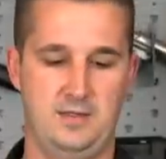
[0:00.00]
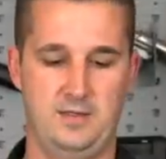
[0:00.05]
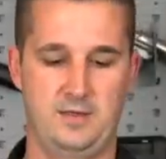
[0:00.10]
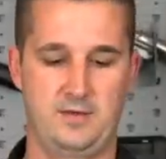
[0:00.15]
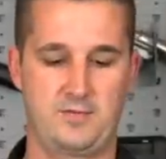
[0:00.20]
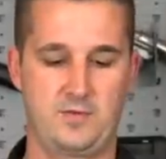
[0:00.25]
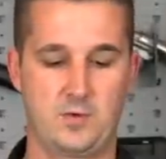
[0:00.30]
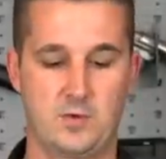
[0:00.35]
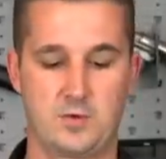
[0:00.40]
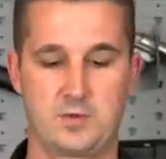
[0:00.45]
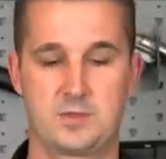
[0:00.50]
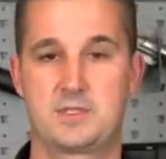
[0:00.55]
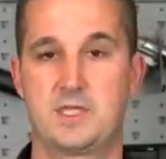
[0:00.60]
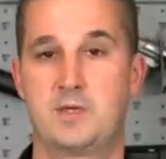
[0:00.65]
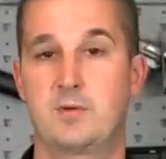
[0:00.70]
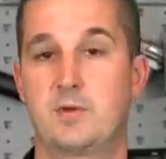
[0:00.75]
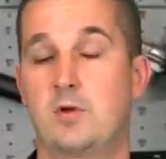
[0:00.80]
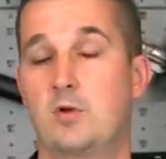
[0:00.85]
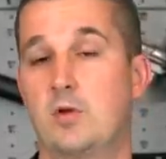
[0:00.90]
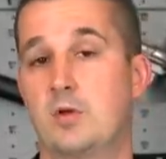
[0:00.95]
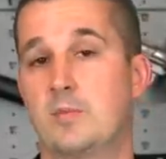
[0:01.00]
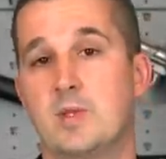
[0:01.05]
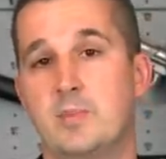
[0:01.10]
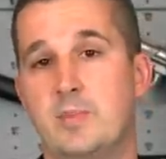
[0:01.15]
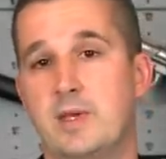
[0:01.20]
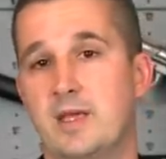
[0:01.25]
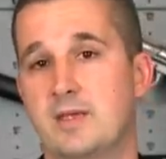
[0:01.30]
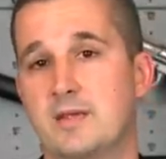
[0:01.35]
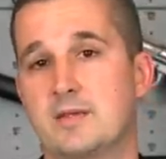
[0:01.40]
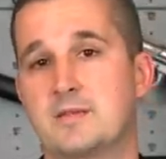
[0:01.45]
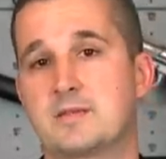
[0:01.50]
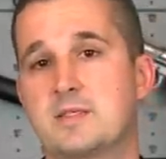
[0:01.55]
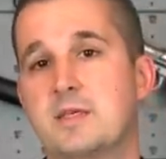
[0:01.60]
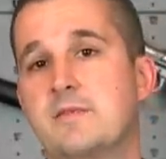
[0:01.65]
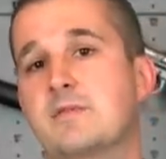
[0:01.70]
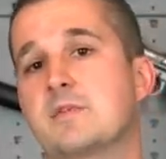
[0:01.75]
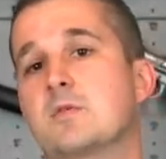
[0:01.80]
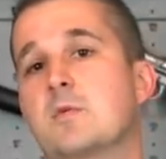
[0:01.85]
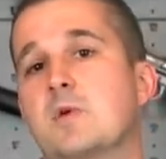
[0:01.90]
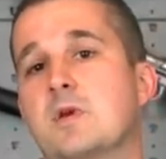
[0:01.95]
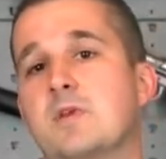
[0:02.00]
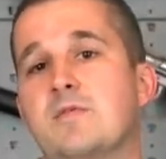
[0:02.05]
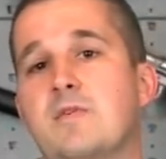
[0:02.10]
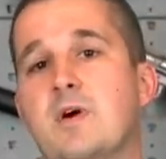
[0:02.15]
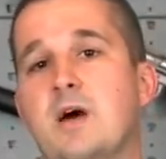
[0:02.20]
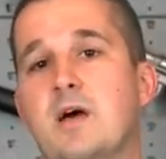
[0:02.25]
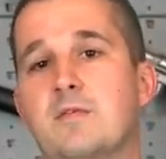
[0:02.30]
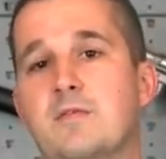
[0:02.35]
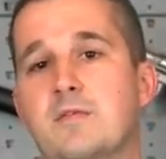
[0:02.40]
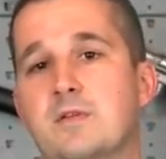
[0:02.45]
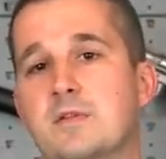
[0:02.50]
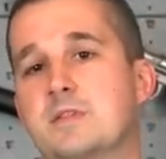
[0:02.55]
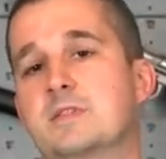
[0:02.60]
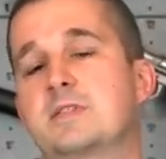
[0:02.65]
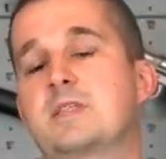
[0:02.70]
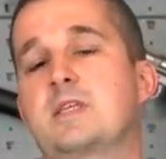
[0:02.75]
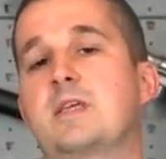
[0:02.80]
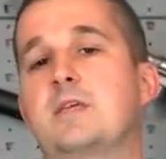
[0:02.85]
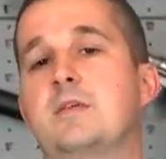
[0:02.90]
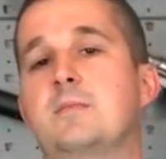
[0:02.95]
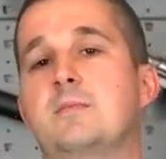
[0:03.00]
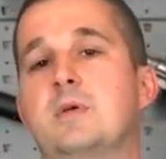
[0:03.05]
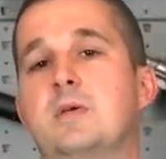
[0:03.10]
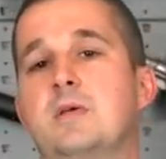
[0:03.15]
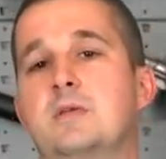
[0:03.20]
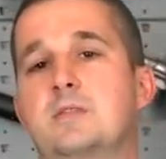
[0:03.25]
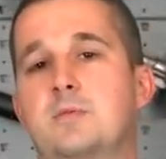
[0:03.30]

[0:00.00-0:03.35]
and then of course they would only be paying seven twenty-five for the same